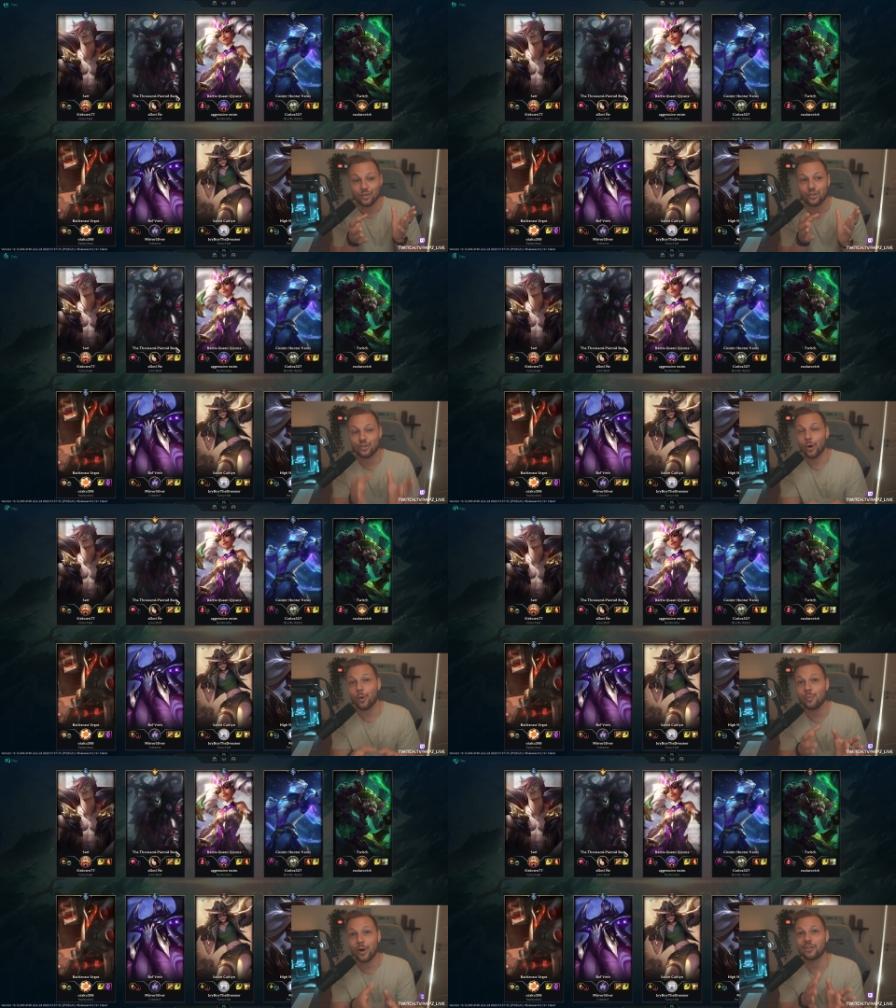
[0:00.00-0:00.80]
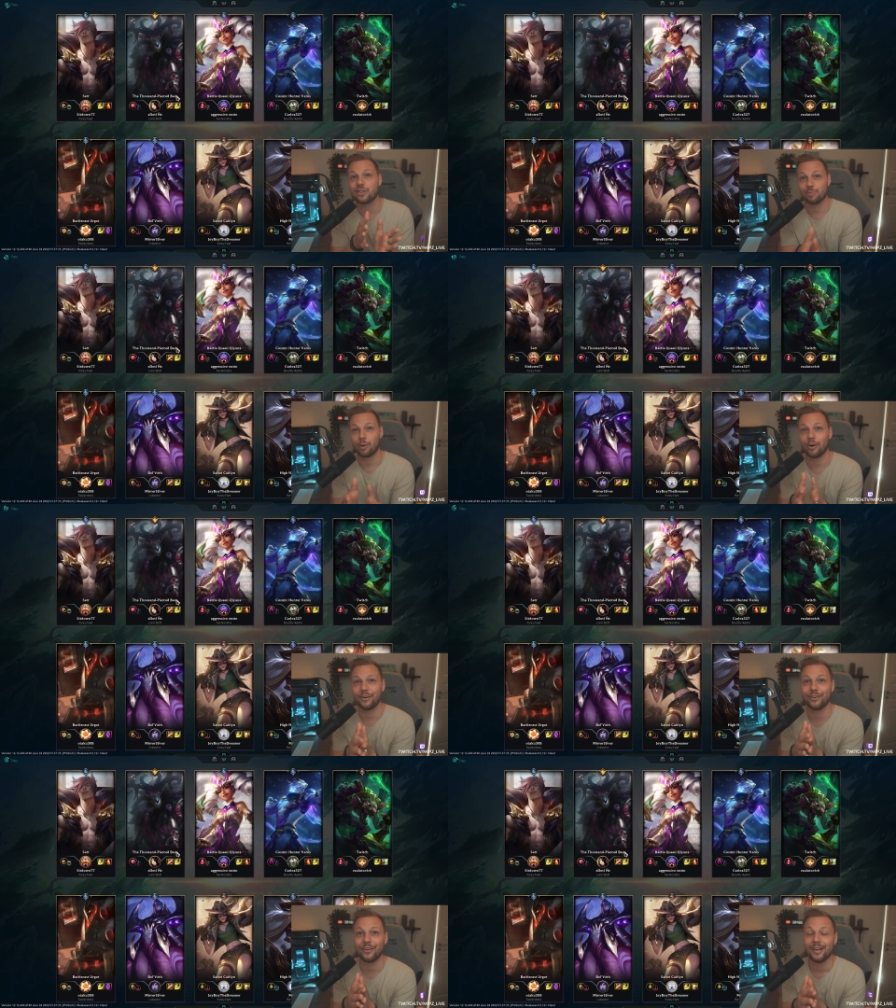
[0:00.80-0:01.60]
so much
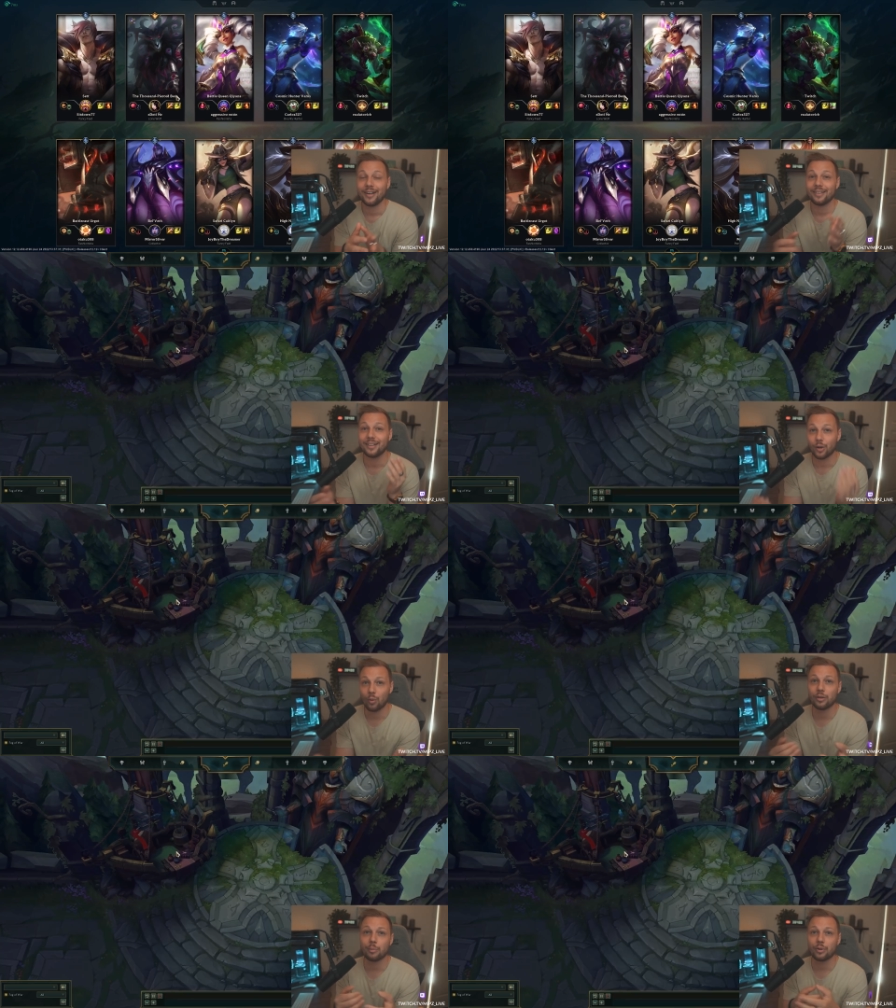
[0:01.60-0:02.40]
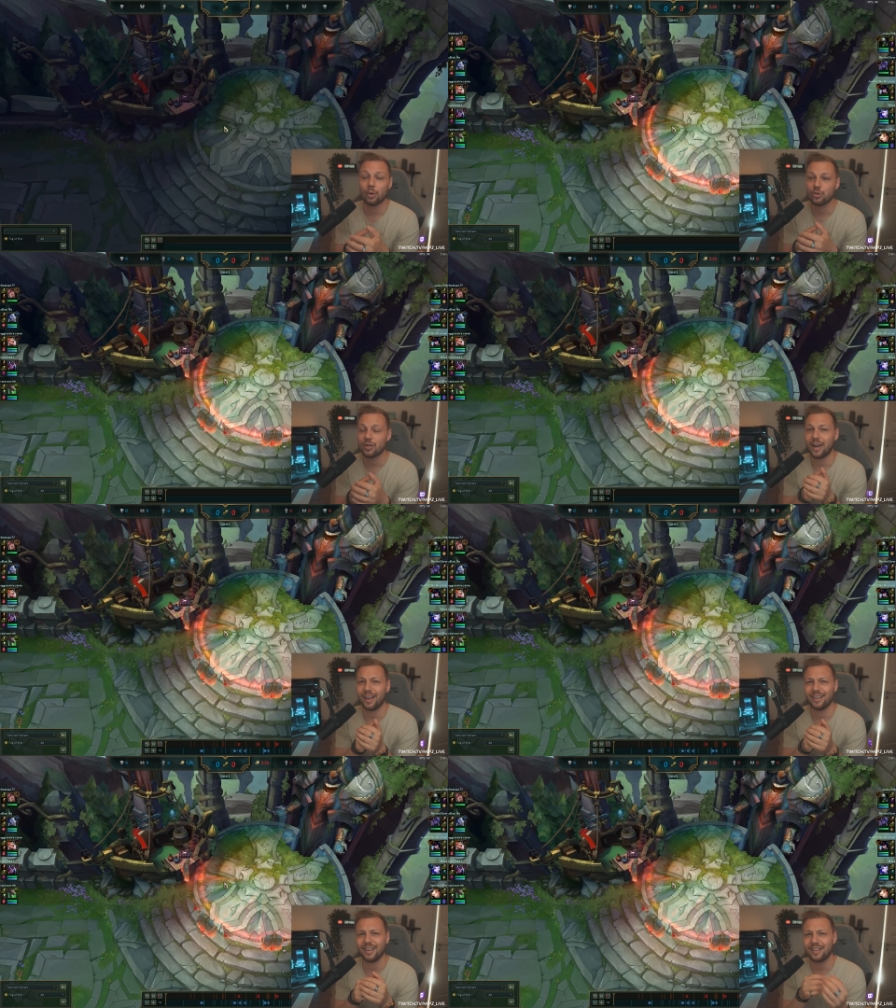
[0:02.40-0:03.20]
smarter than the old approach
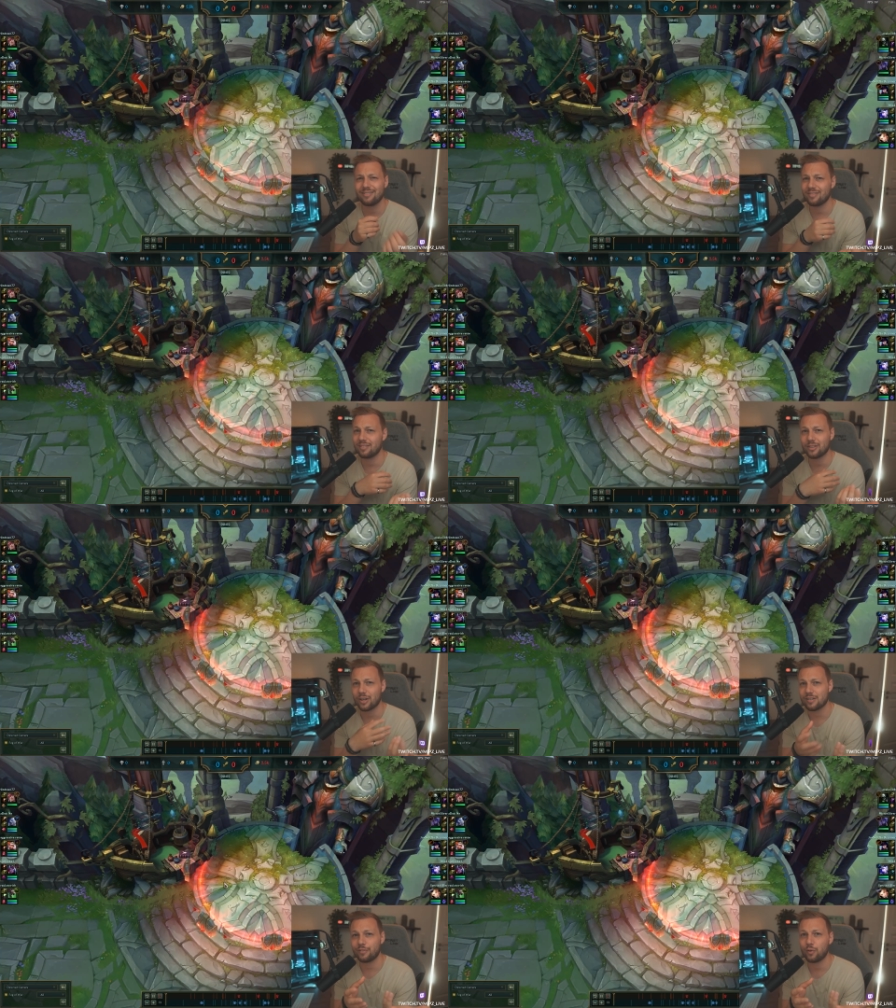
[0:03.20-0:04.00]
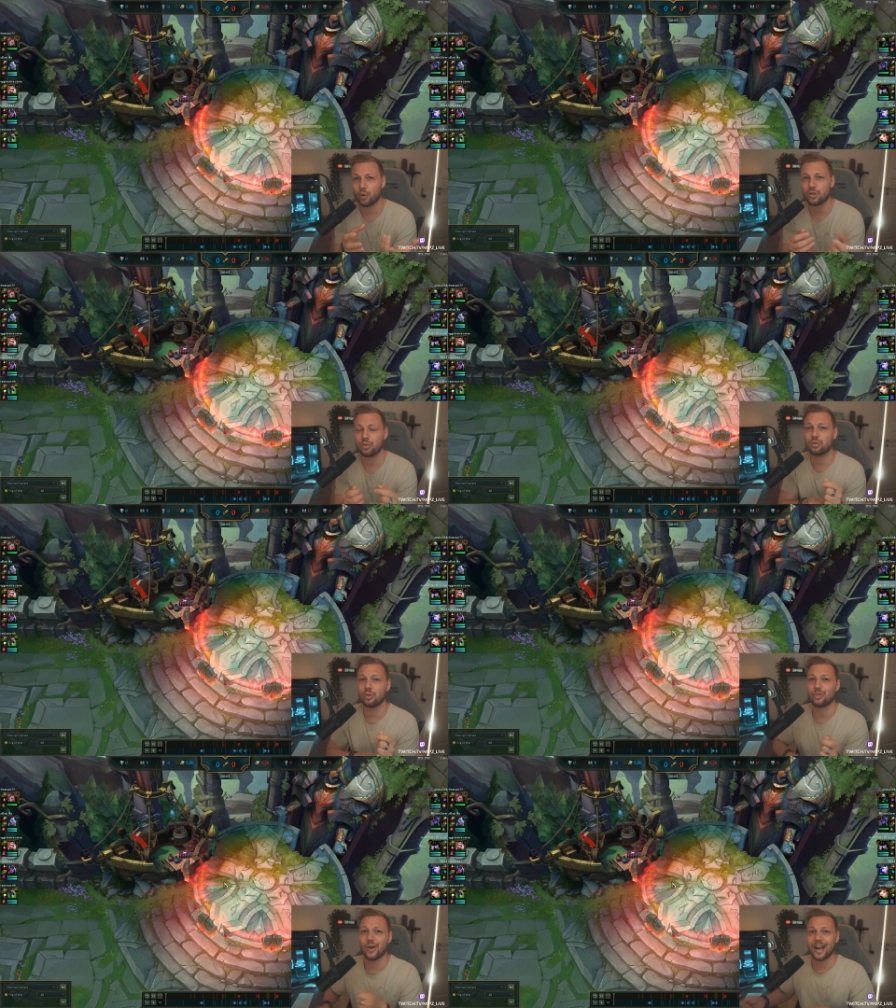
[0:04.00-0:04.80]
and it doesn't force you to
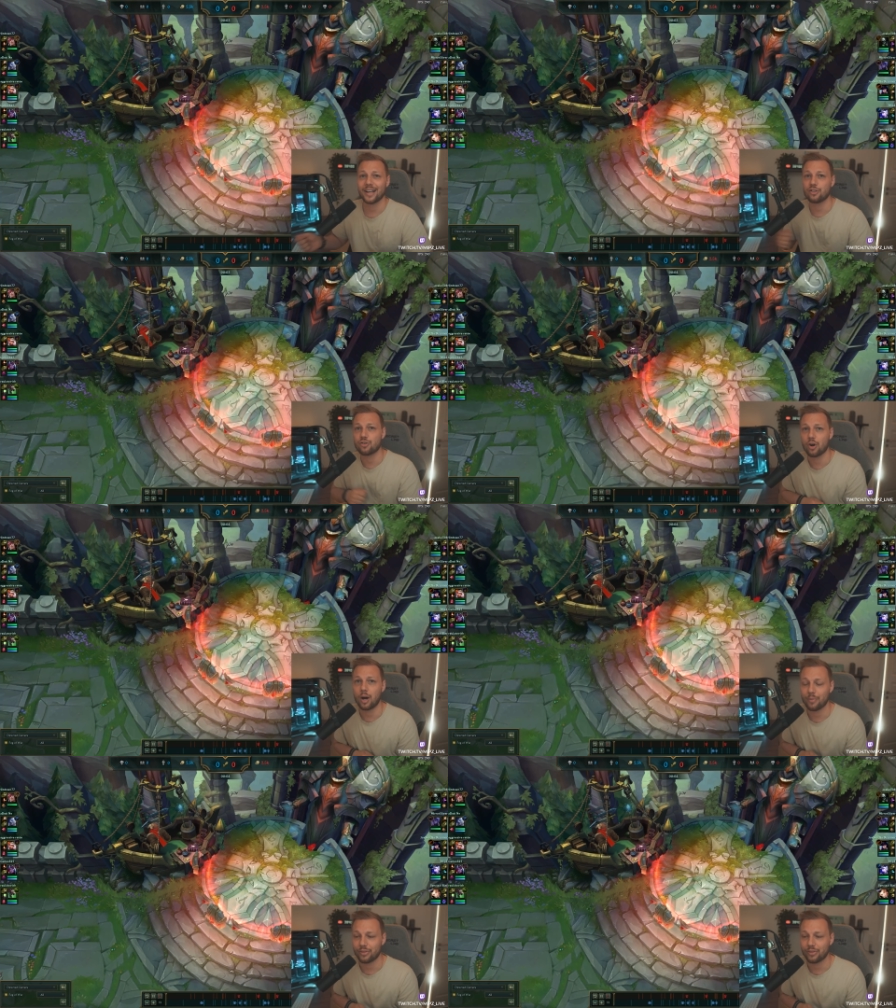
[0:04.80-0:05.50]
drag and drop